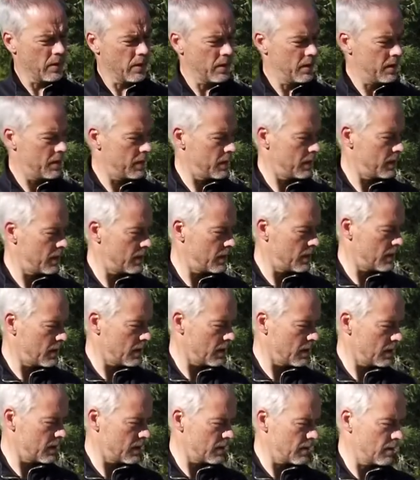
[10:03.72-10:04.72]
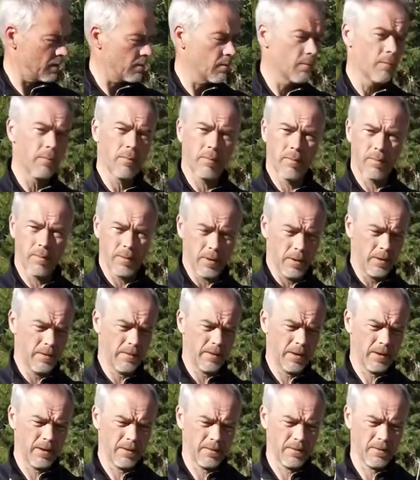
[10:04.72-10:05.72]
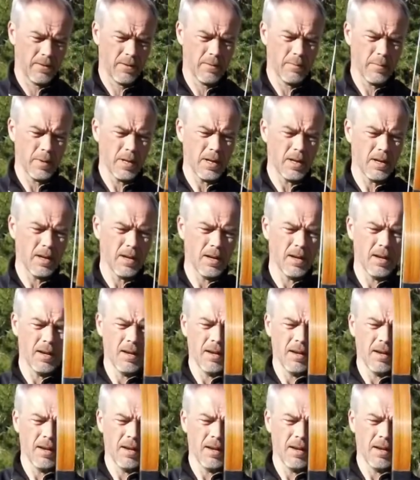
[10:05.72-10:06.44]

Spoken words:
is just perfect for me,